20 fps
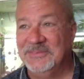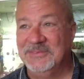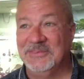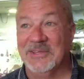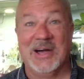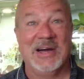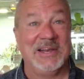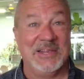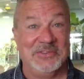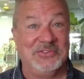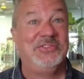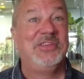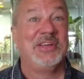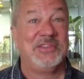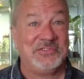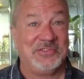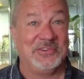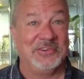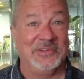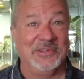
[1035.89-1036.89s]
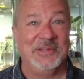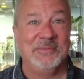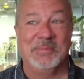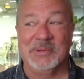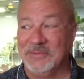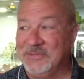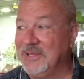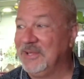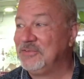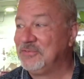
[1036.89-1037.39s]
not intentionally,
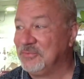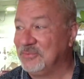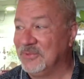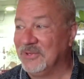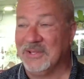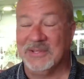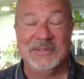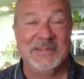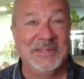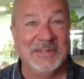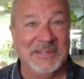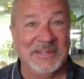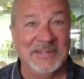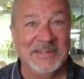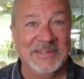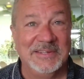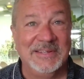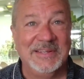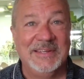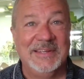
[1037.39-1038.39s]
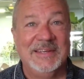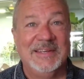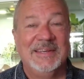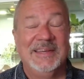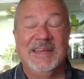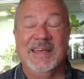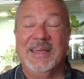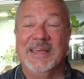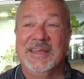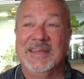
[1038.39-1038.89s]
but that's what I did.
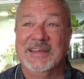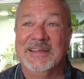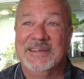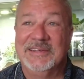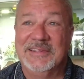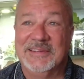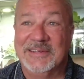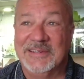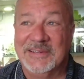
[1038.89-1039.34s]
And